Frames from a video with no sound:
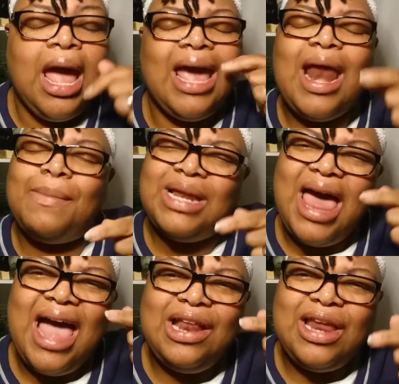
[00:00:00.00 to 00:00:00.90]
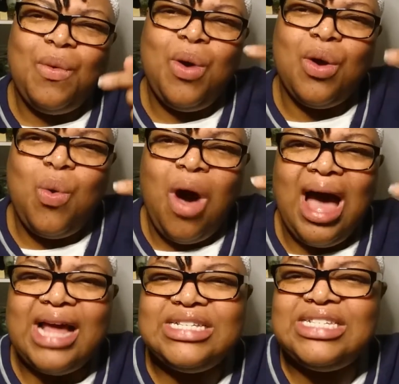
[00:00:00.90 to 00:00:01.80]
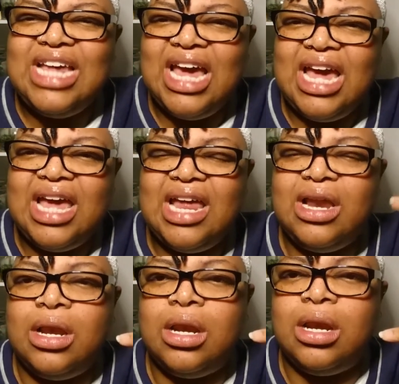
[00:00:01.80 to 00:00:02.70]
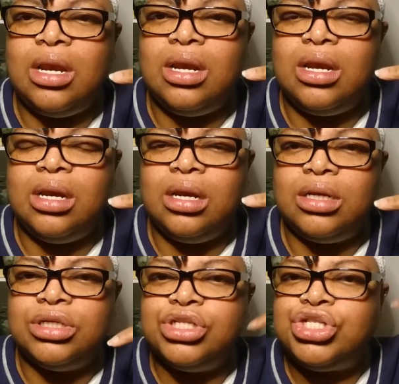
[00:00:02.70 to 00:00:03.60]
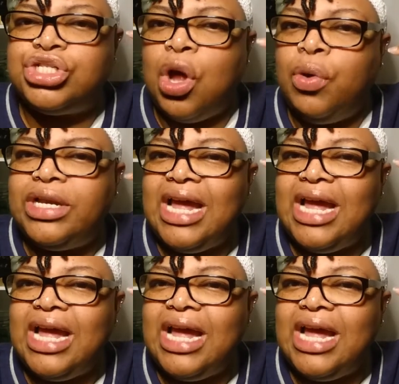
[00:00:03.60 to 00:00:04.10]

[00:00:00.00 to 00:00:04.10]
And I'm glad that what Quad said soaked